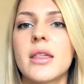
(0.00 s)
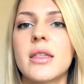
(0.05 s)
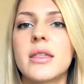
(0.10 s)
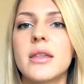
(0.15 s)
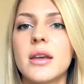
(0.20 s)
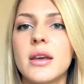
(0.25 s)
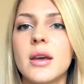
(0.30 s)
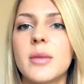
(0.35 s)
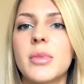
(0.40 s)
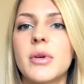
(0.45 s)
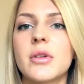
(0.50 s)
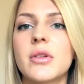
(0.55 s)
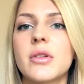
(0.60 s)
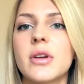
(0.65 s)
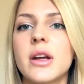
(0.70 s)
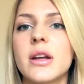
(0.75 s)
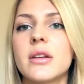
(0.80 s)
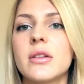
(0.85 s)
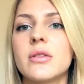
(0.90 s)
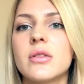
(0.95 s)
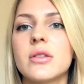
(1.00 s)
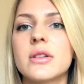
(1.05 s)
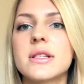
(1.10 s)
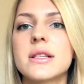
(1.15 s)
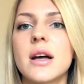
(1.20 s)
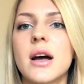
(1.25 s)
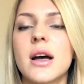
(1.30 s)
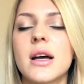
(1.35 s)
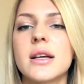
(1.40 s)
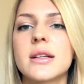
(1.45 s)
Think about creating your
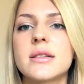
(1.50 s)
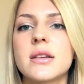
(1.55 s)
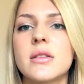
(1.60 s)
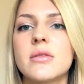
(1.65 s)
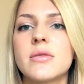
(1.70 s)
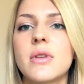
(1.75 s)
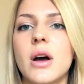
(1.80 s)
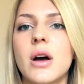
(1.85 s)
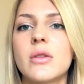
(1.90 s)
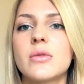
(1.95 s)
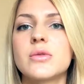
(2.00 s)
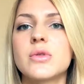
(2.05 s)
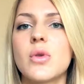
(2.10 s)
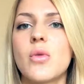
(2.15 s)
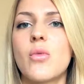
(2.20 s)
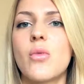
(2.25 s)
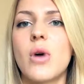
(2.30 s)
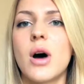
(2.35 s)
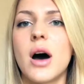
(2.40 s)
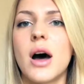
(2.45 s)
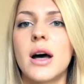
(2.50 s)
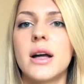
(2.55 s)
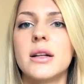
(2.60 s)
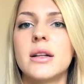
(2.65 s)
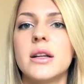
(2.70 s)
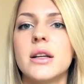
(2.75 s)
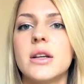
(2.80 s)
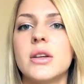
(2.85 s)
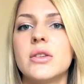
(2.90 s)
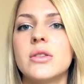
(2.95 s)
site around
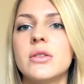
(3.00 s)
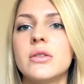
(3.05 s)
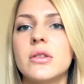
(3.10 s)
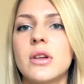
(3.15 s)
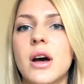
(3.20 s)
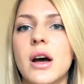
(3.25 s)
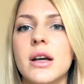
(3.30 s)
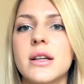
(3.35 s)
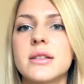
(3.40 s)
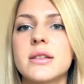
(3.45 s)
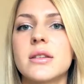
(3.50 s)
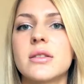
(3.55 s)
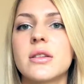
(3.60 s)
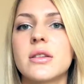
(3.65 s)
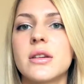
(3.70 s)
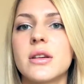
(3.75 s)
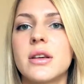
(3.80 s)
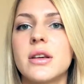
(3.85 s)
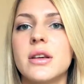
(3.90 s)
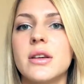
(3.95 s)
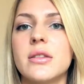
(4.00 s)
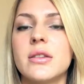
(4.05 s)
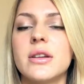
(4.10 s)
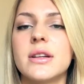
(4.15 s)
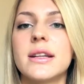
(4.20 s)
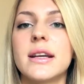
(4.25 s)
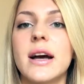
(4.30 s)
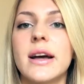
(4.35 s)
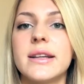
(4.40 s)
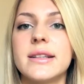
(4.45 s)
one united,
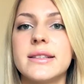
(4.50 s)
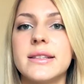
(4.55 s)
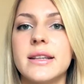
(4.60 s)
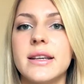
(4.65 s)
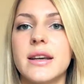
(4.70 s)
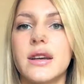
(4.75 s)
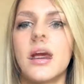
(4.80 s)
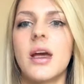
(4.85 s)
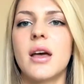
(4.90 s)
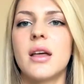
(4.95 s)
coherent idea.